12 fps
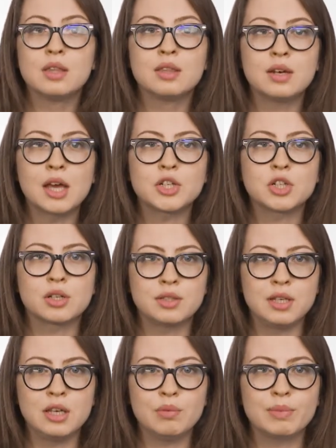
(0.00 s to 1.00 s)
The national
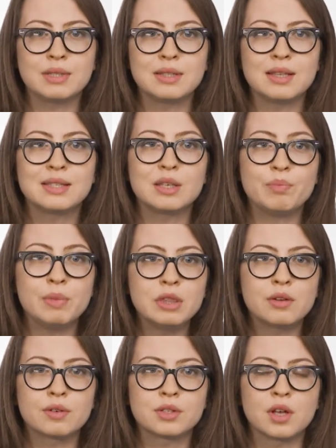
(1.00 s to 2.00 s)
team must then submit
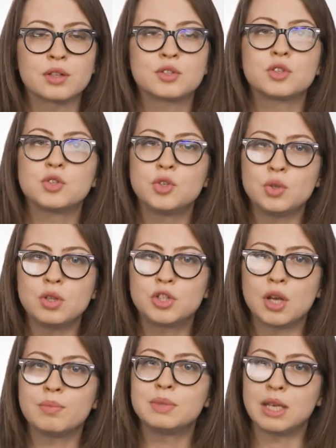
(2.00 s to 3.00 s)
the results to the
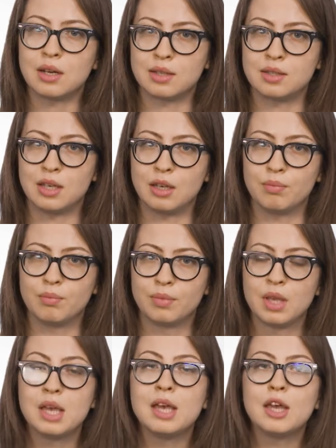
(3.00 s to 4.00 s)
GEM data team
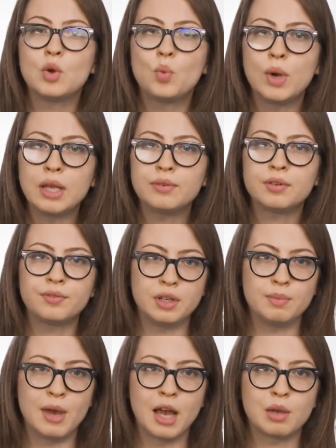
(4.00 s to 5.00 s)
and wait for
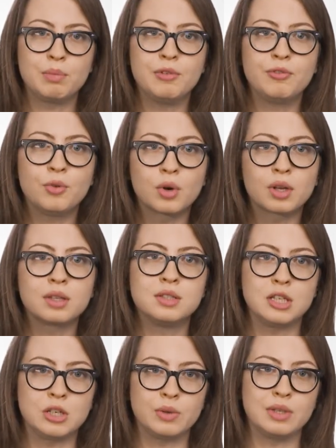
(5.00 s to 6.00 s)
feedback before
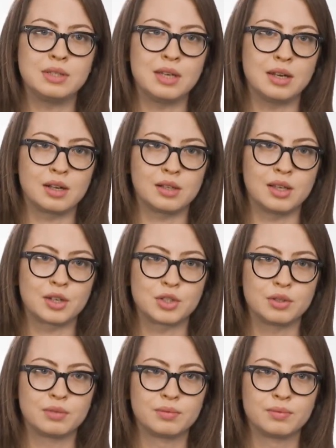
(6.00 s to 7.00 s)
continuing data collection.
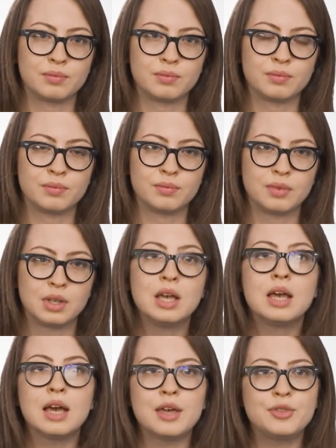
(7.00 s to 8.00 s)

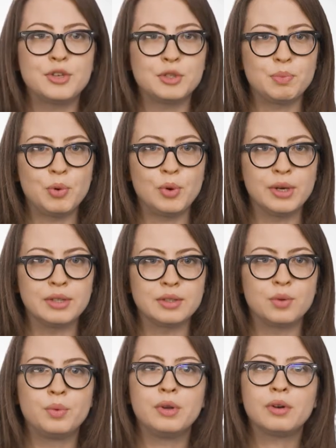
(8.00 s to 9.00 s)
At this point,
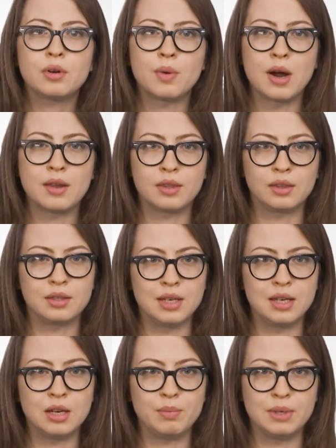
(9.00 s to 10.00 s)
we require that the
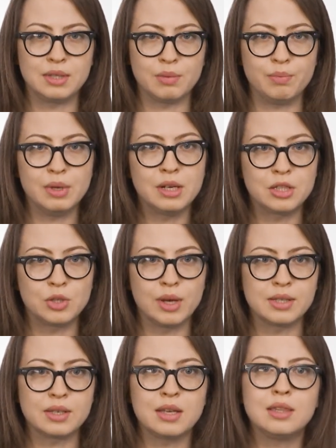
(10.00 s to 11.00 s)
data be submitted to
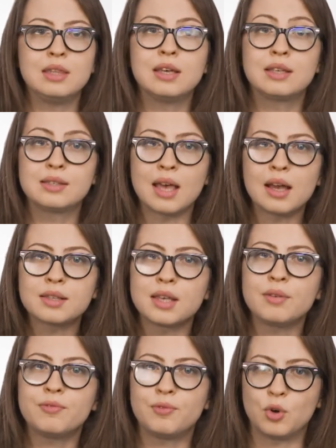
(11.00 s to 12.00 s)
us in the exact
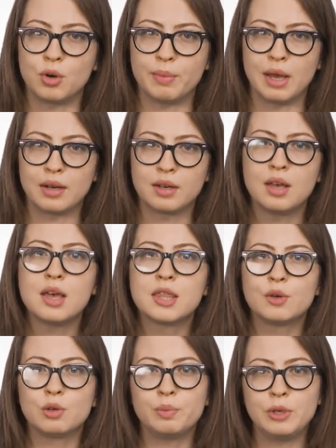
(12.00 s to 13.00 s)
same format
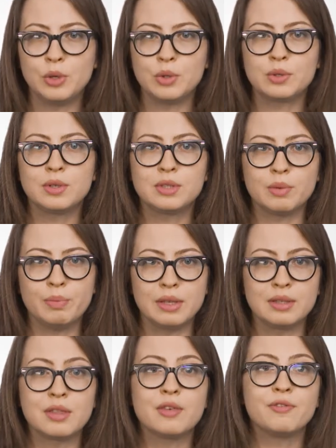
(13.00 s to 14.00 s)
that will be used to
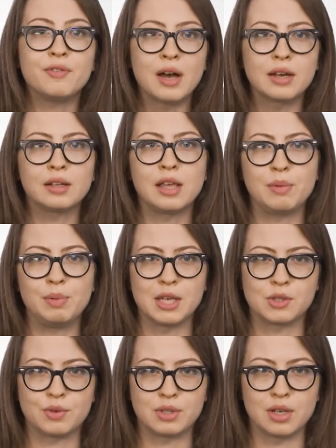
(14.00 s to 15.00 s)
submit the final
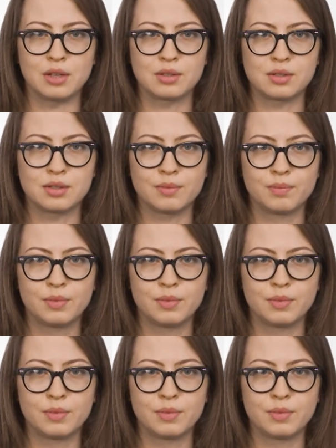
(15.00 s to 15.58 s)
APS results.